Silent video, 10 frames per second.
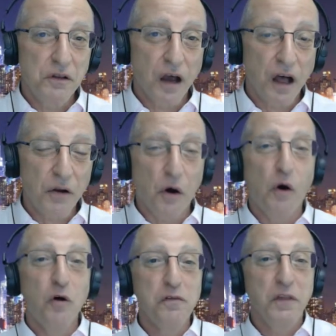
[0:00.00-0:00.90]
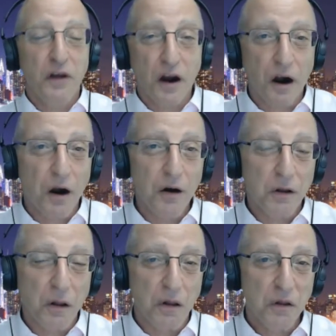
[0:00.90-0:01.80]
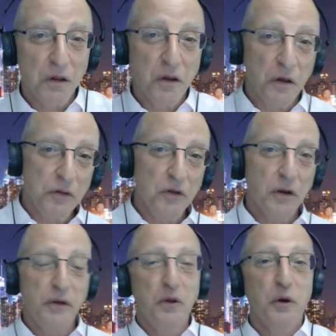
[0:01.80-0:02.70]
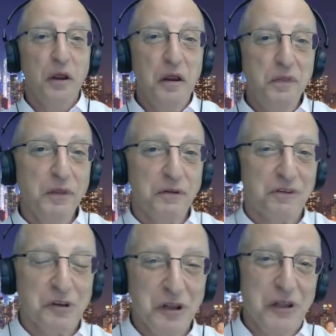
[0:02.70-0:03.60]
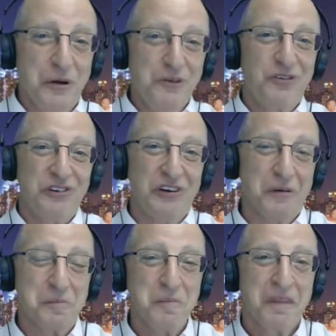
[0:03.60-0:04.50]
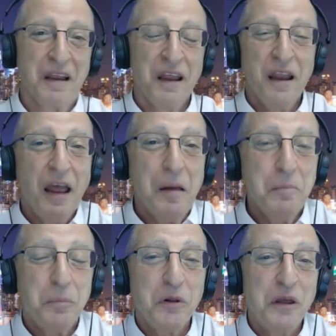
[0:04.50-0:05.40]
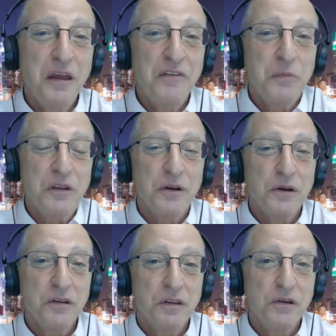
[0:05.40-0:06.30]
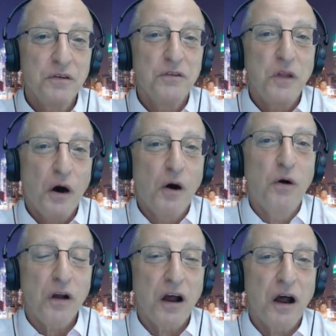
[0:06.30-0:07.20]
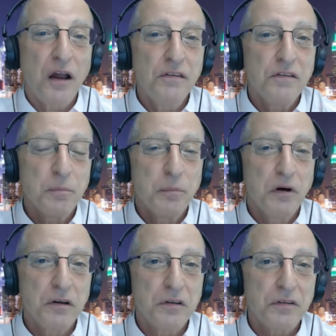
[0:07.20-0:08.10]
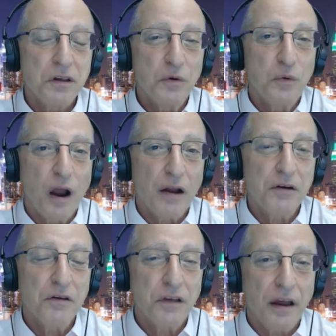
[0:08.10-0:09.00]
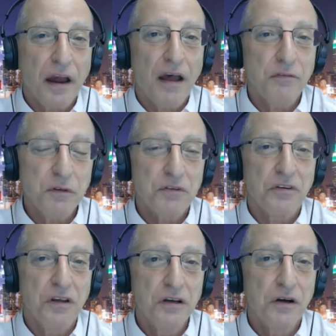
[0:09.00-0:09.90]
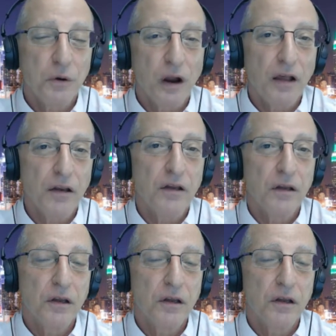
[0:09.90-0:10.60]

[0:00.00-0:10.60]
gone over the hurdle. You're in the solution. And believe me, there's no kinds of books and records I haven't seen already.